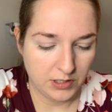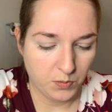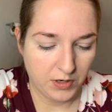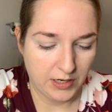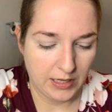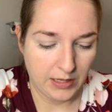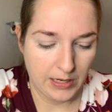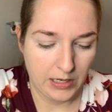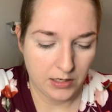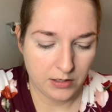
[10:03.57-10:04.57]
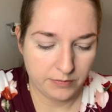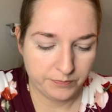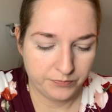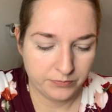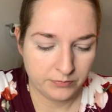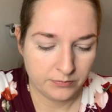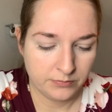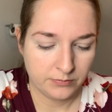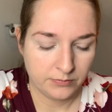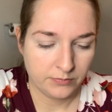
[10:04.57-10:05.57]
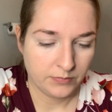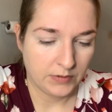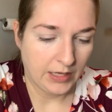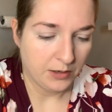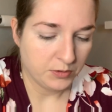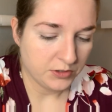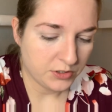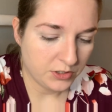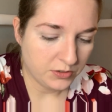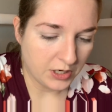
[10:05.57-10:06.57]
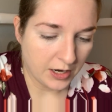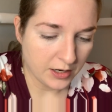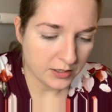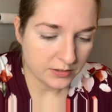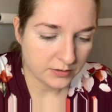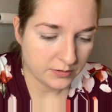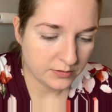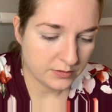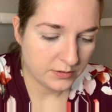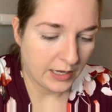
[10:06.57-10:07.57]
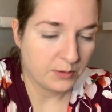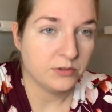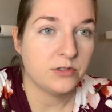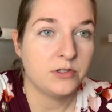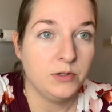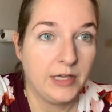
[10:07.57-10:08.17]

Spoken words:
see one I like. That one's too dark. That one's too